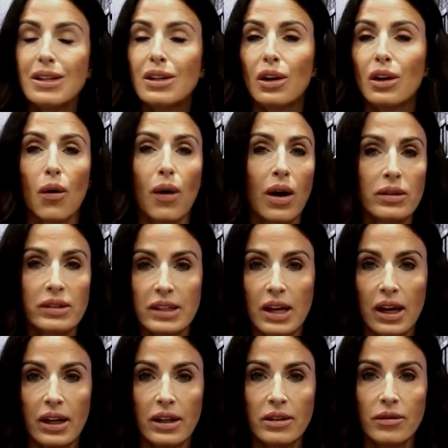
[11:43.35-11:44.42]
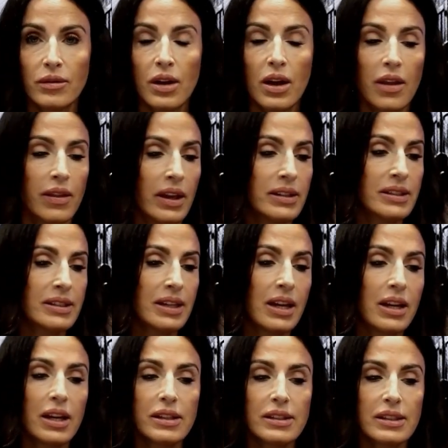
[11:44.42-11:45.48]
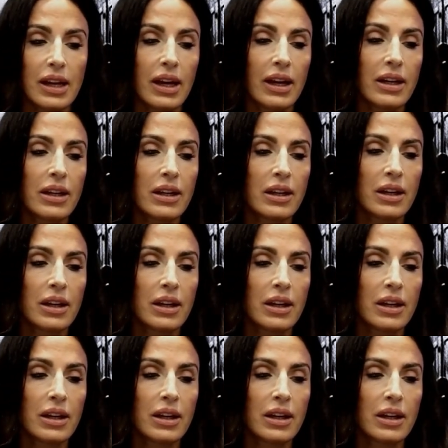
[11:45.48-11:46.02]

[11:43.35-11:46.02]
go outside. They stayed inside.